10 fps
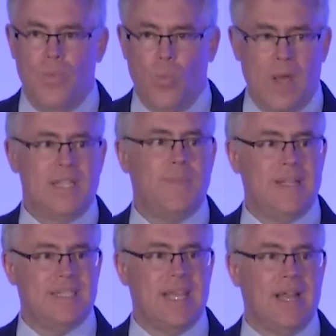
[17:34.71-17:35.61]
one has
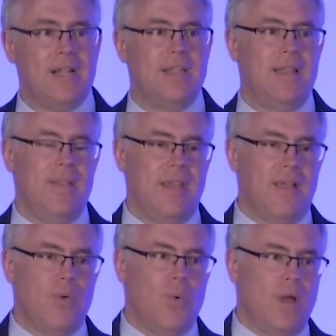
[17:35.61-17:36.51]
been settled and the
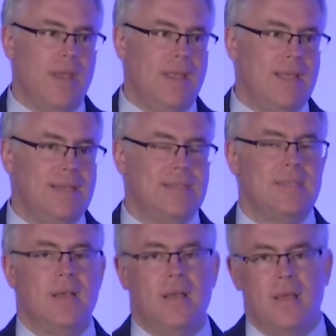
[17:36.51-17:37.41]
other one is,